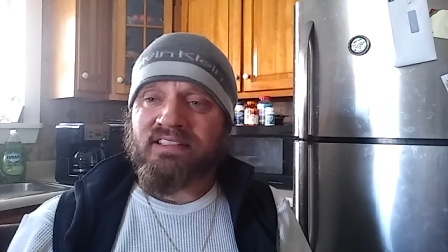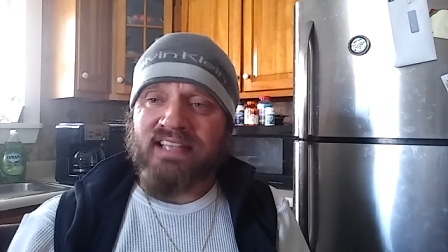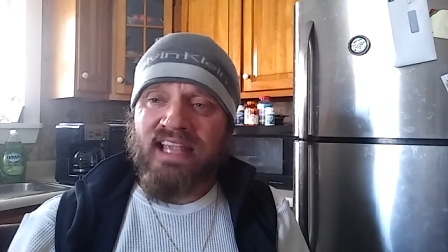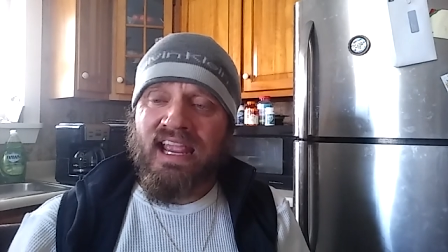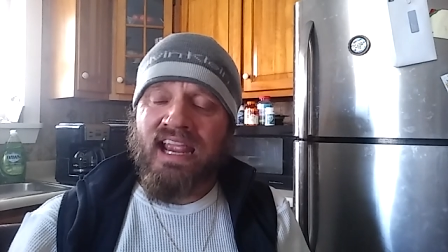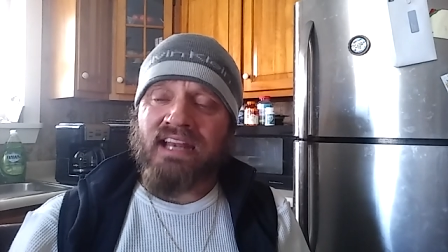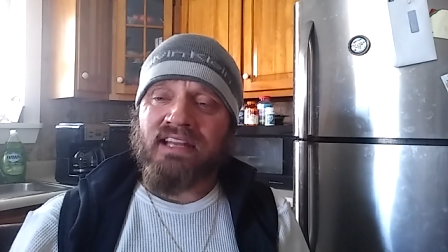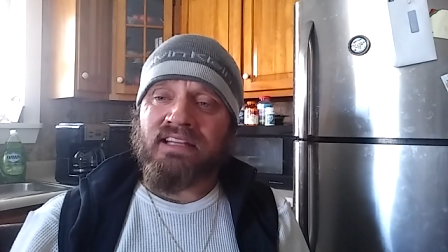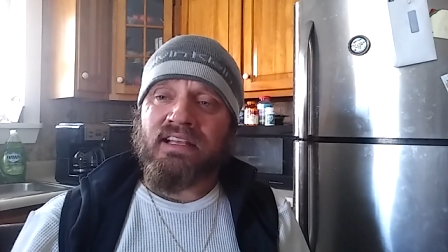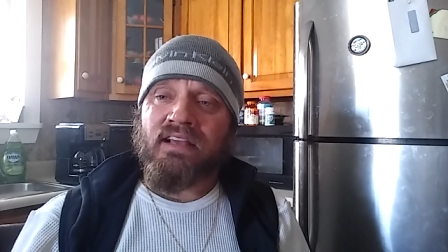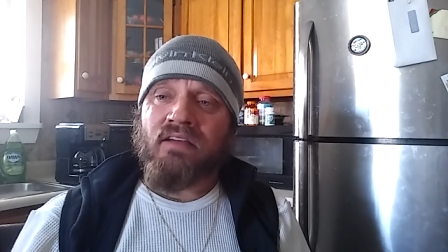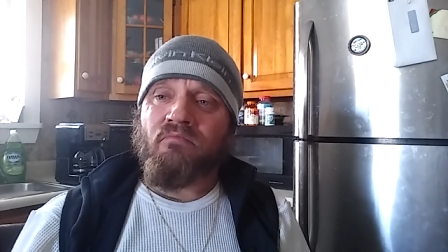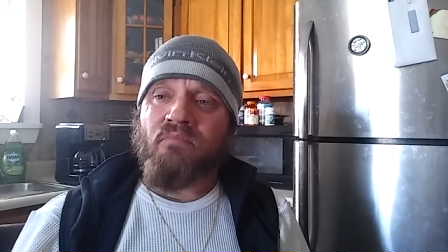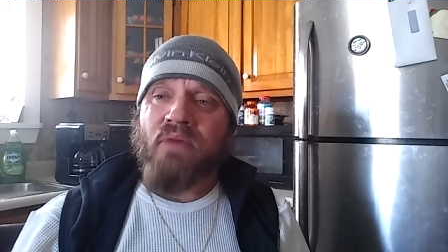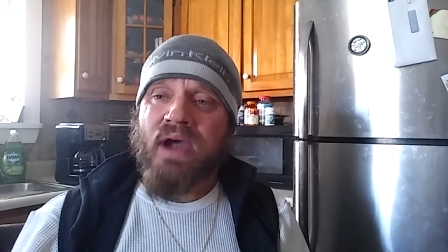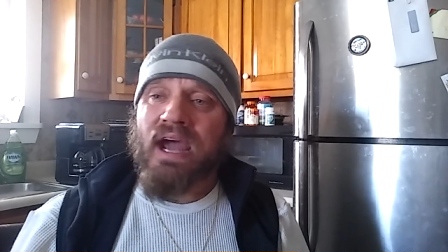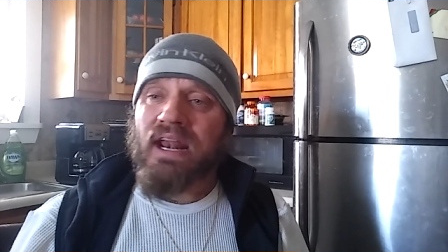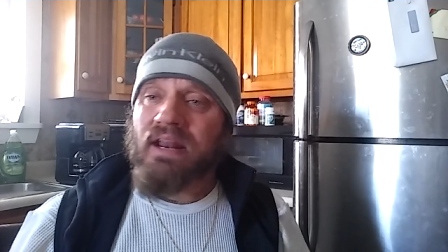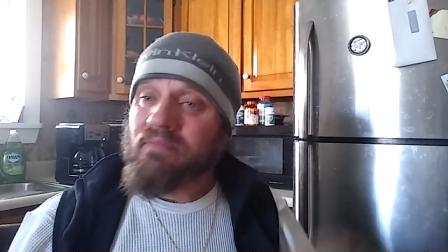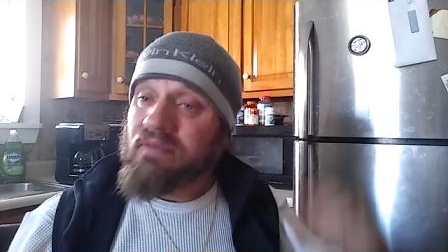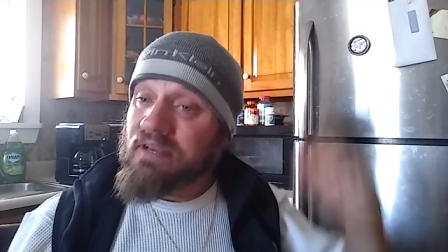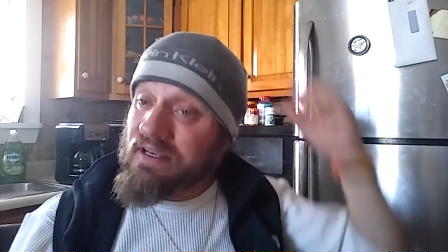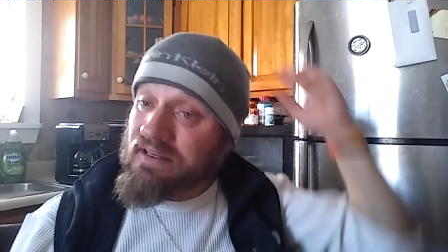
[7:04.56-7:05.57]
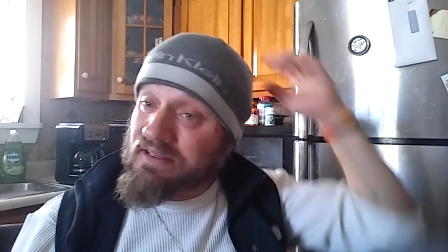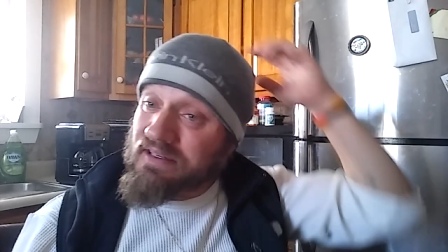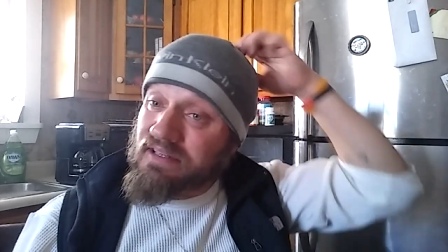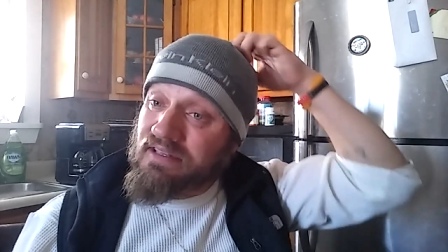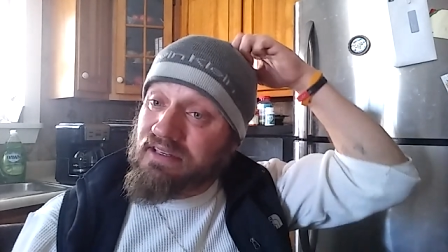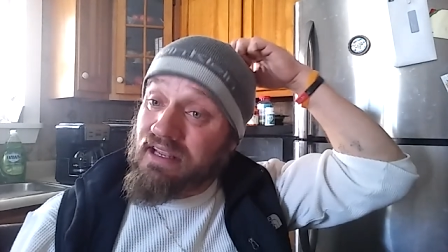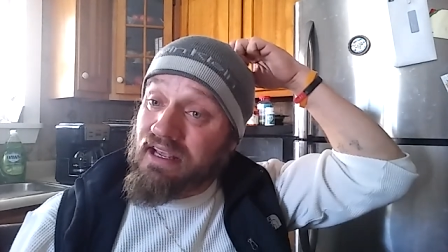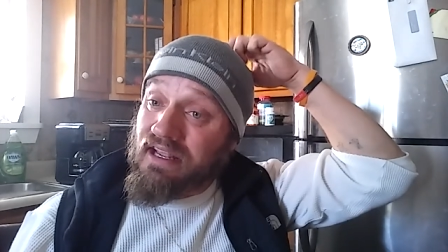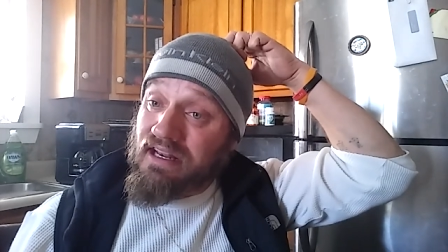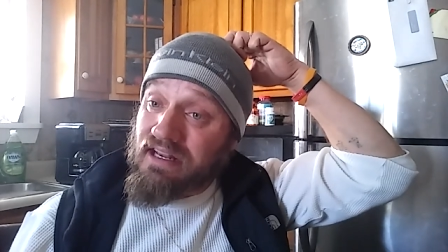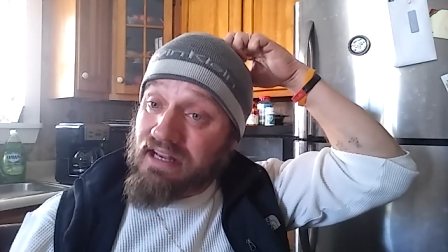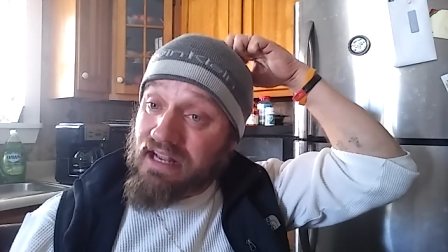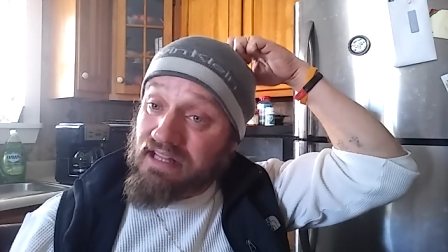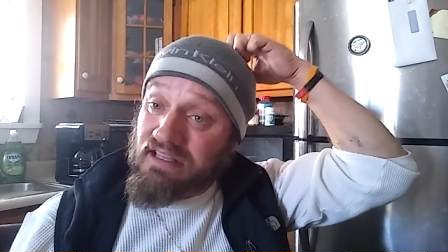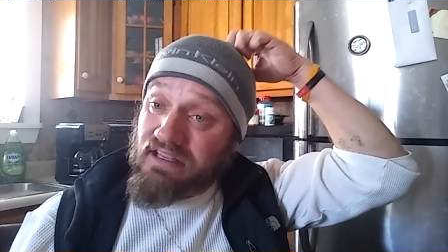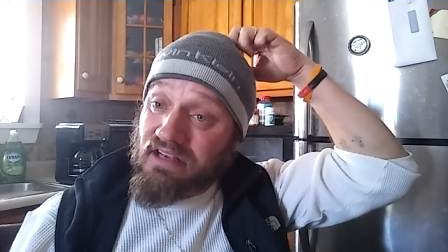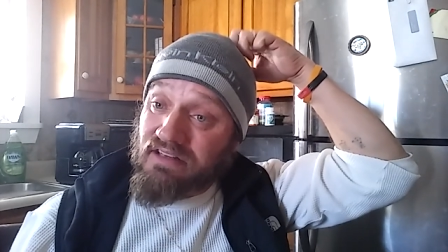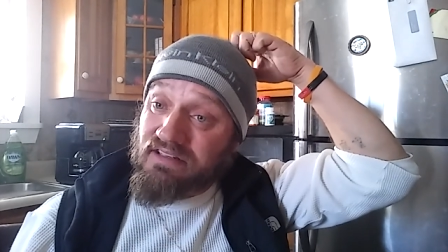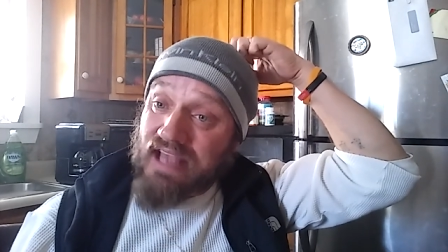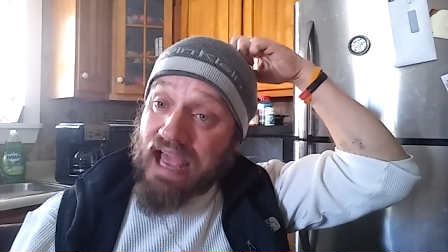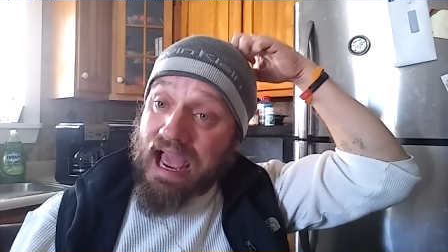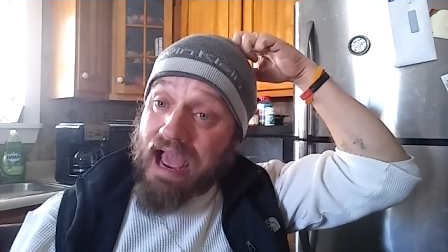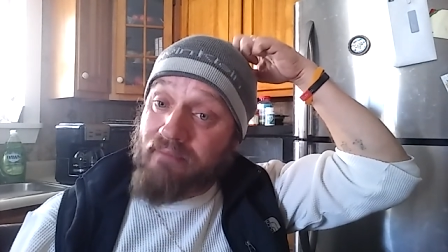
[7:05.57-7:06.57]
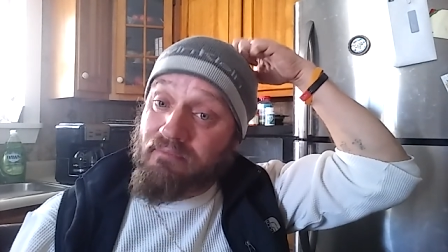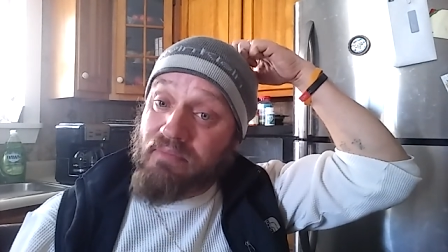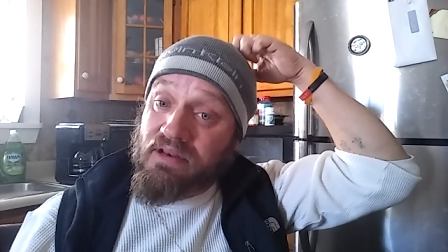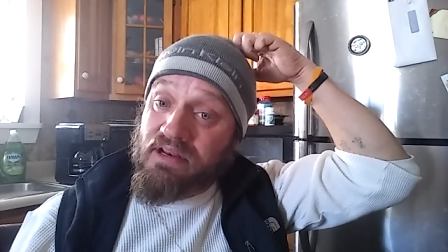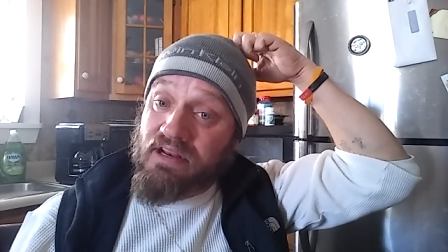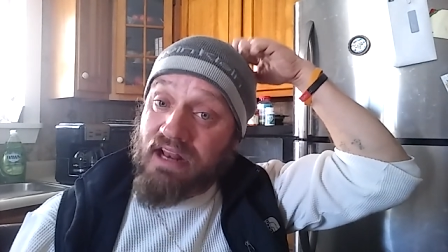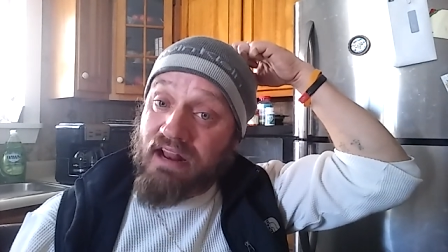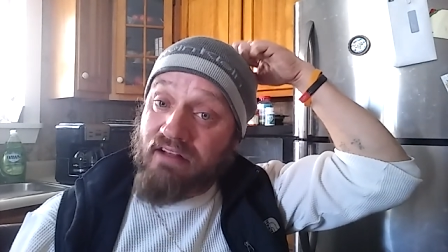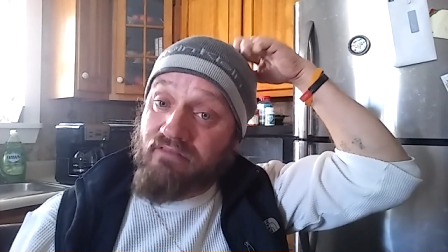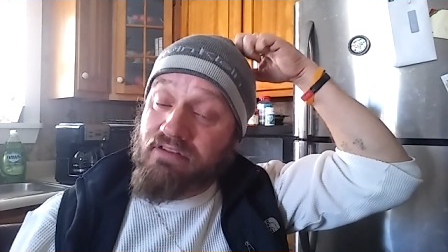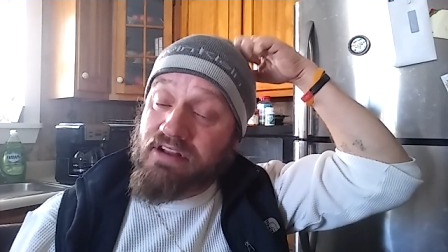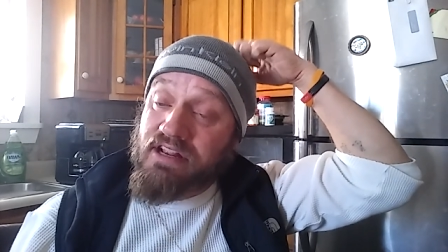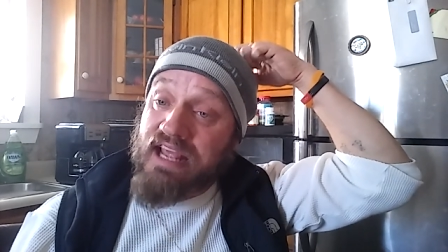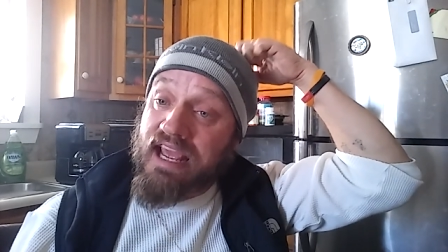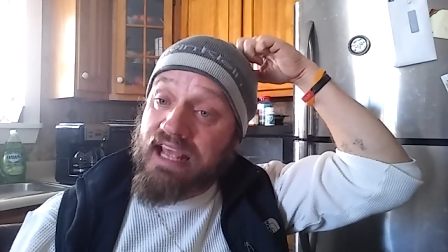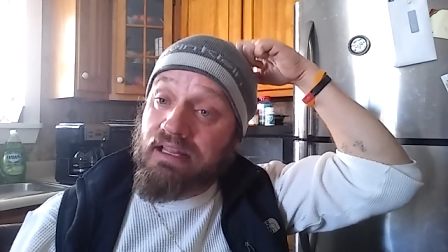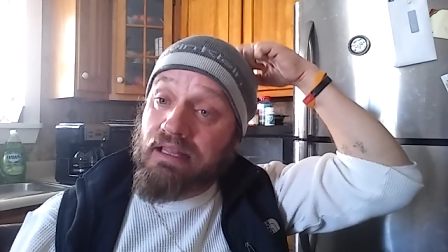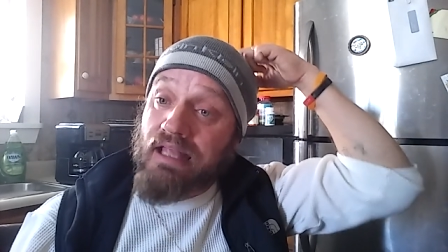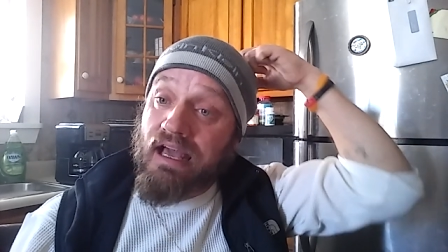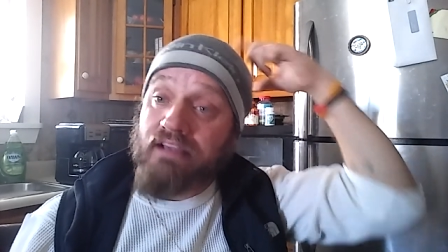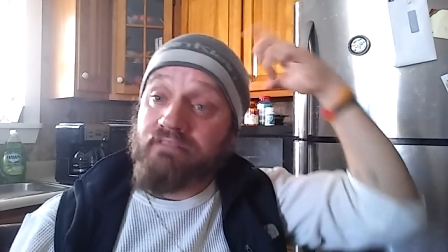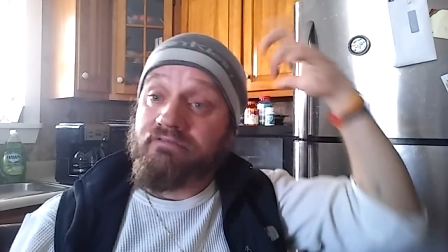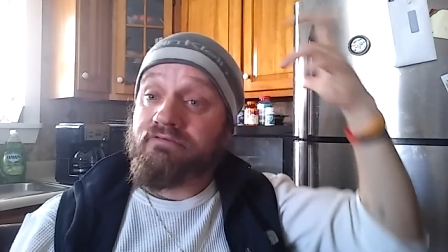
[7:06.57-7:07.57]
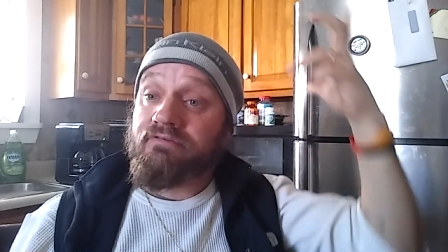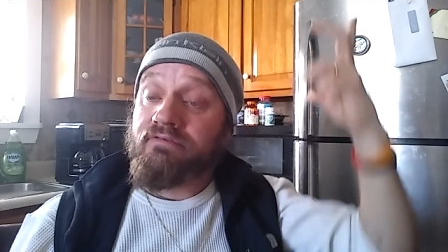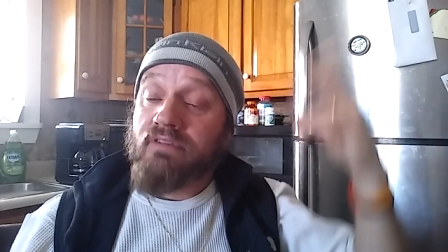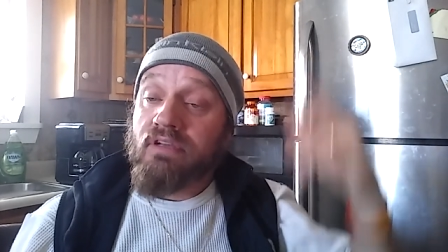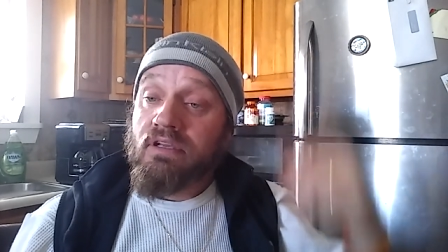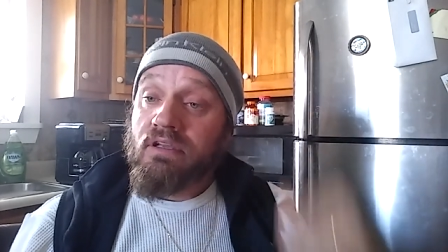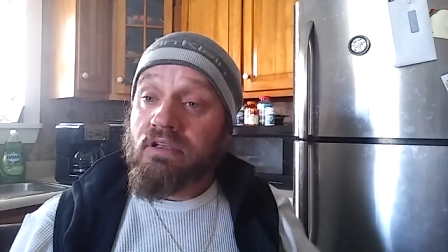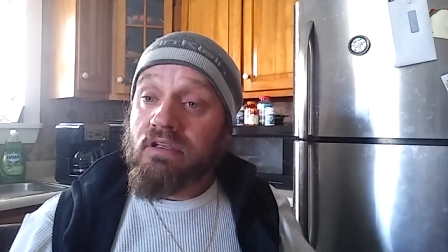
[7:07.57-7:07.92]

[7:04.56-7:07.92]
say anything about it because it does happen in everyday life.